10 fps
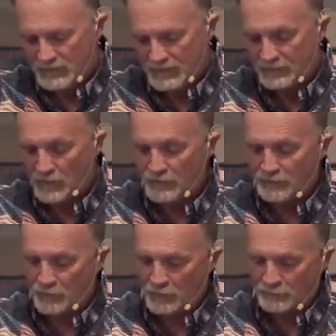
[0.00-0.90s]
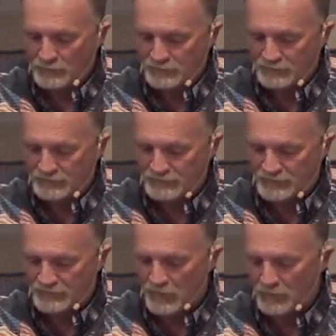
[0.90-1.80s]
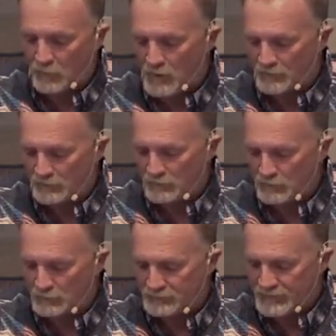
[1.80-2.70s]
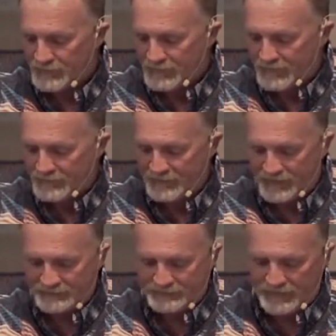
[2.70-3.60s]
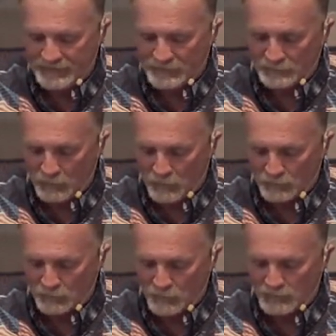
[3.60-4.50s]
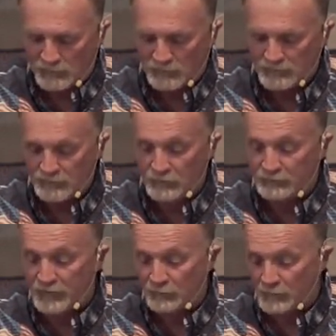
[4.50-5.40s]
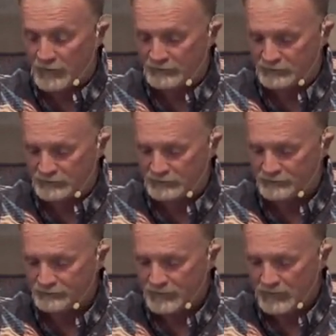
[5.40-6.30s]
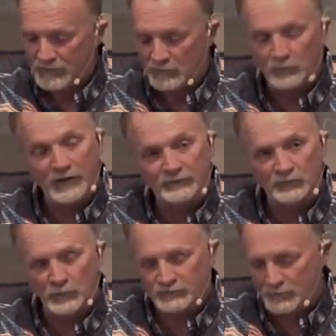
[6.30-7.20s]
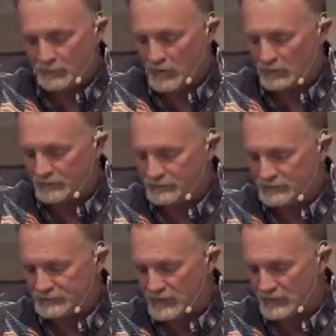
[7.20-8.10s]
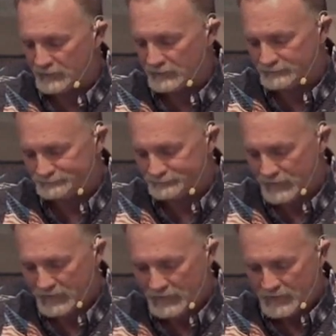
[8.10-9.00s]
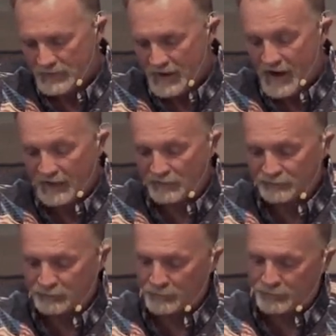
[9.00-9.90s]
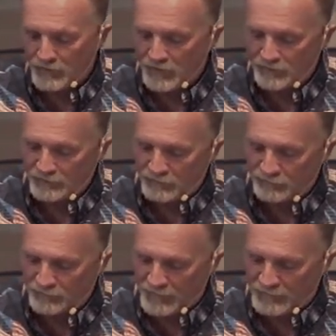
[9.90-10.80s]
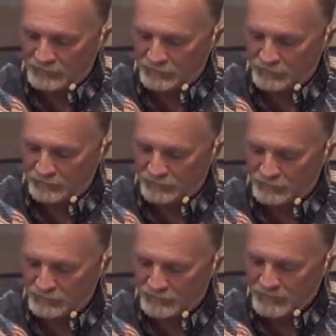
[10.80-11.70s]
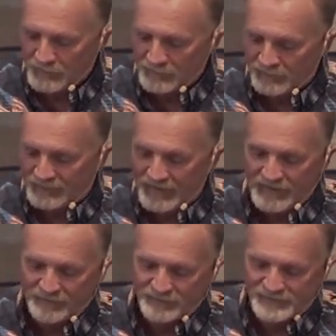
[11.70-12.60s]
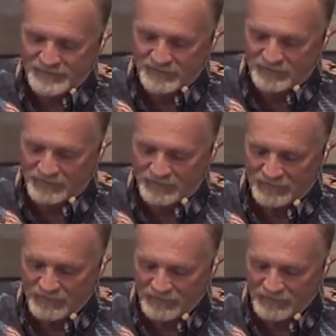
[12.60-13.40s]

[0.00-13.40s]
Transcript: and all the thorn bushes and all the water holes. In that day, the Lord will use a razor. A razor was a mark of dishonor, hired from beyond the Euphrates River, the king of Assyria,